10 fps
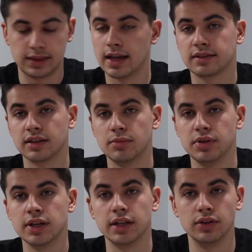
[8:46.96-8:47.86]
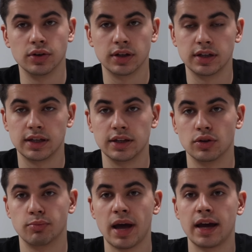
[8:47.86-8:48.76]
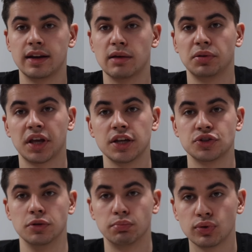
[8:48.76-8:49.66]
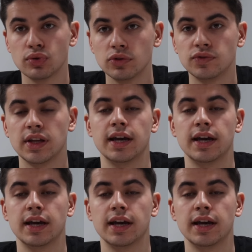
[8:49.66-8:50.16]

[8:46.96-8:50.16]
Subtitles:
that's going to be it. You're going to get your patent application approved.